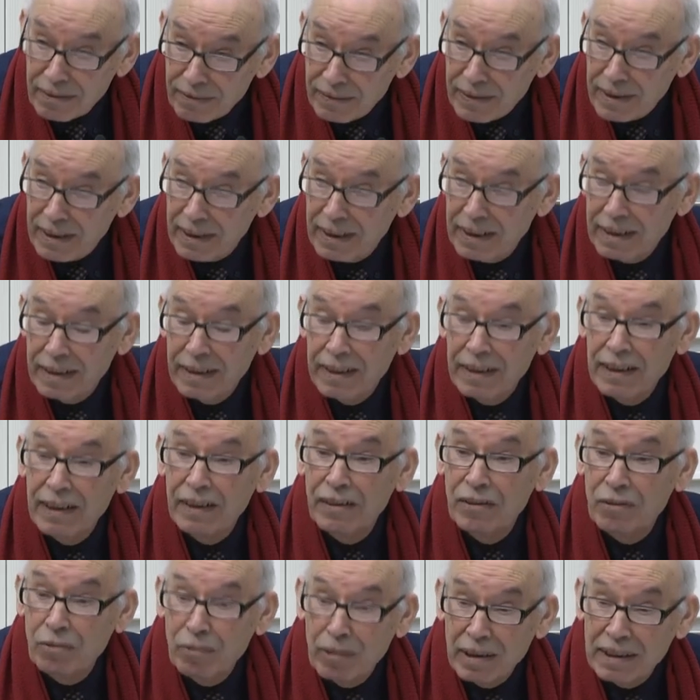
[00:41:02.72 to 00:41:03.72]
even
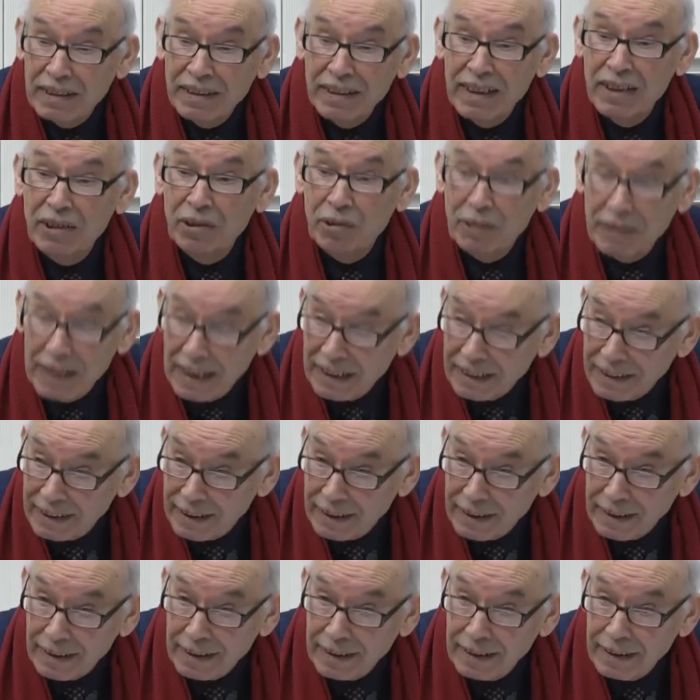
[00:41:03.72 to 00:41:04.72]
in the Western
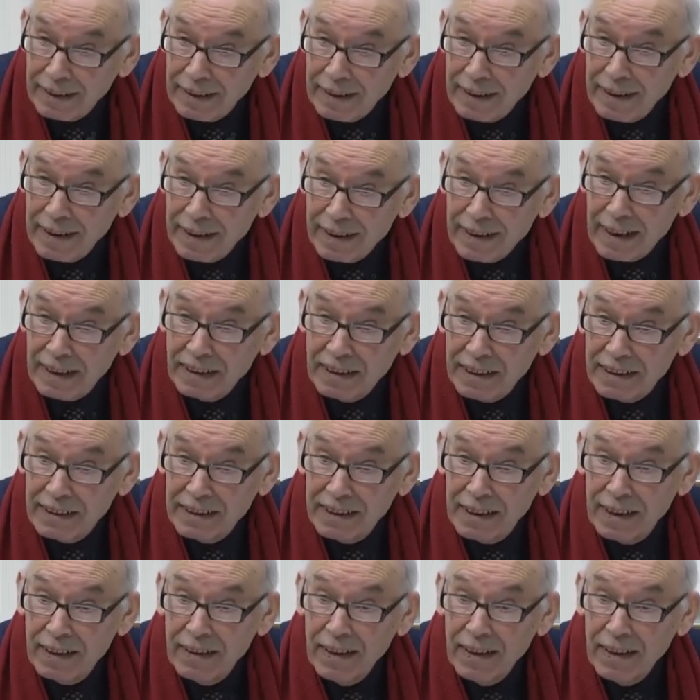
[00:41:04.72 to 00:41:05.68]
society. That is